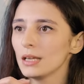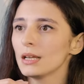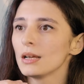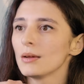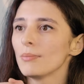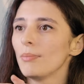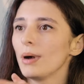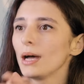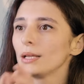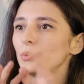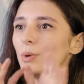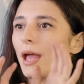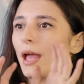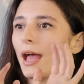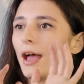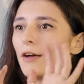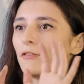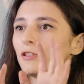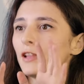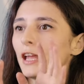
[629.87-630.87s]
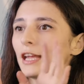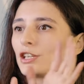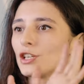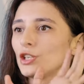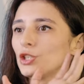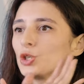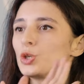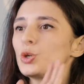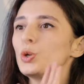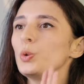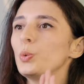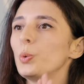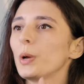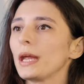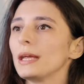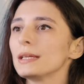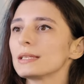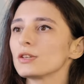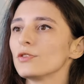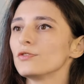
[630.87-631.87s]
but we have like the two
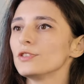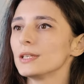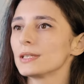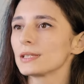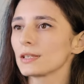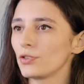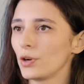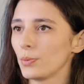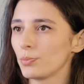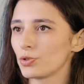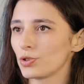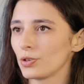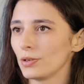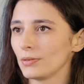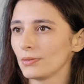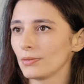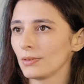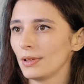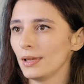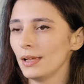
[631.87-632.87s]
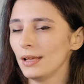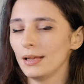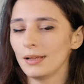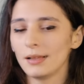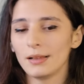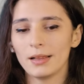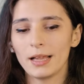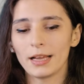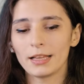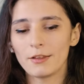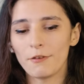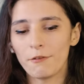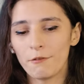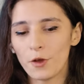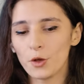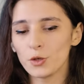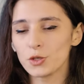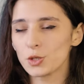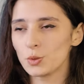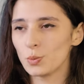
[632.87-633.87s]
ways of description. Like the
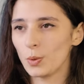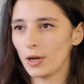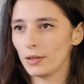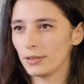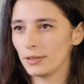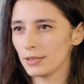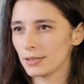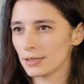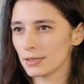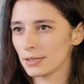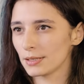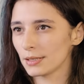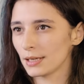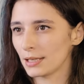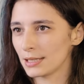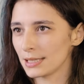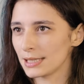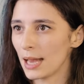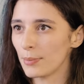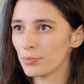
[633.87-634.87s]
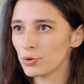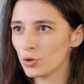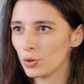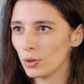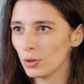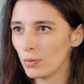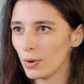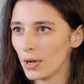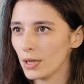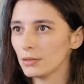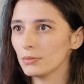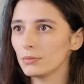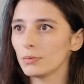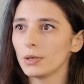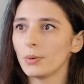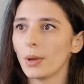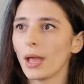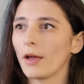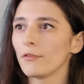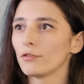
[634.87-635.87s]
first mm-hmm. one is conceptual one, when
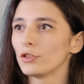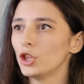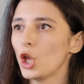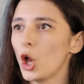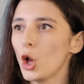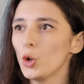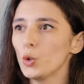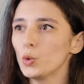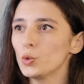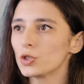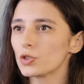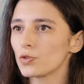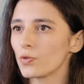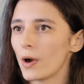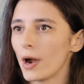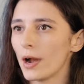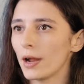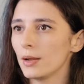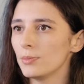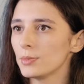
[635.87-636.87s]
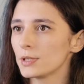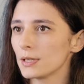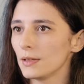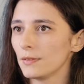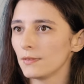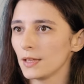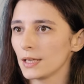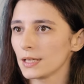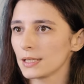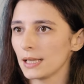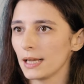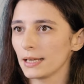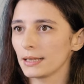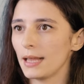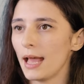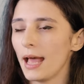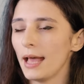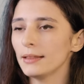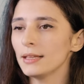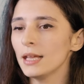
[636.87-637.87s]
we have notes, rhymes, and things like
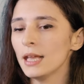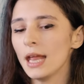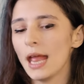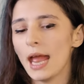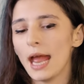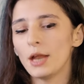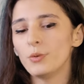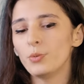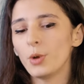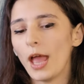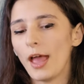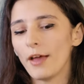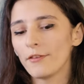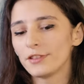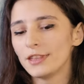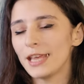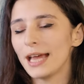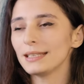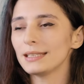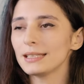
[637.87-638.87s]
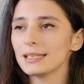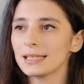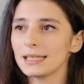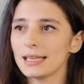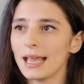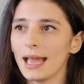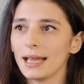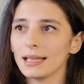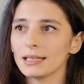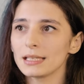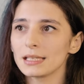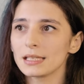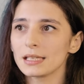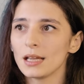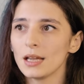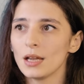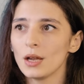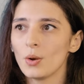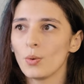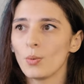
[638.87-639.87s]
that. And we have data sets
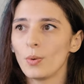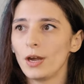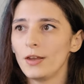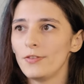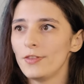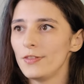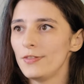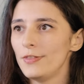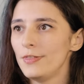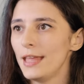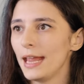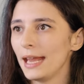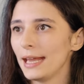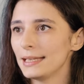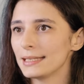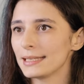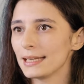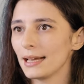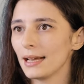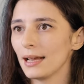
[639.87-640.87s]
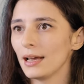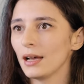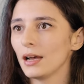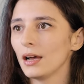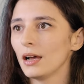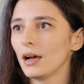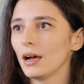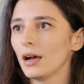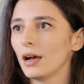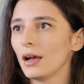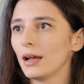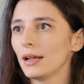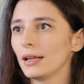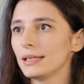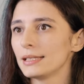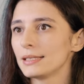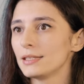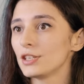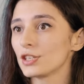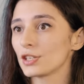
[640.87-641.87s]
where the data uh, is
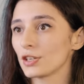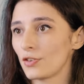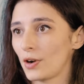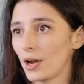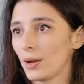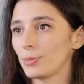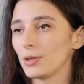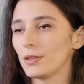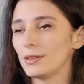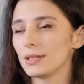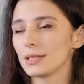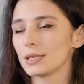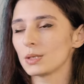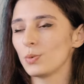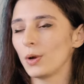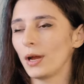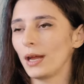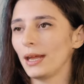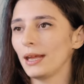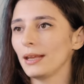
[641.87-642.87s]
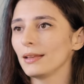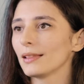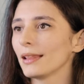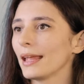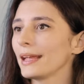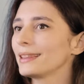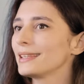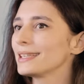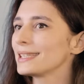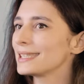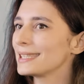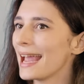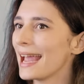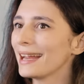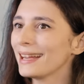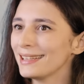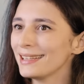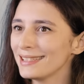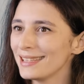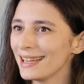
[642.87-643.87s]
described in this way. Like the
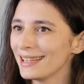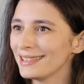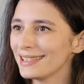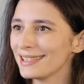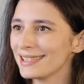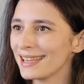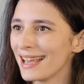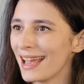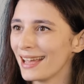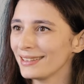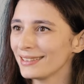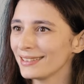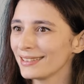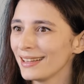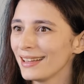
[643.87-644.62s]
second data set